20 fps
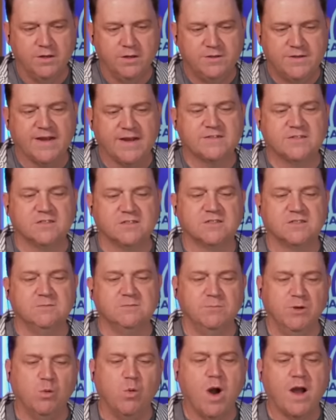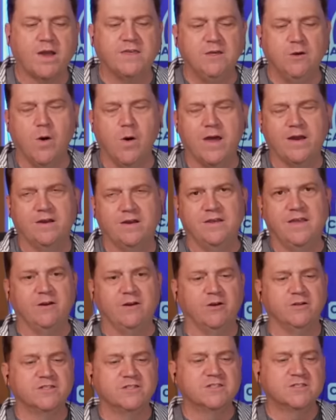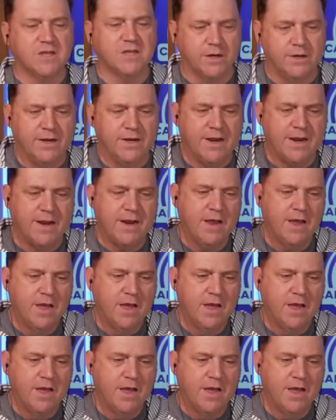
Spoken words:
Texas and Milwaukee go at it again on Sunday.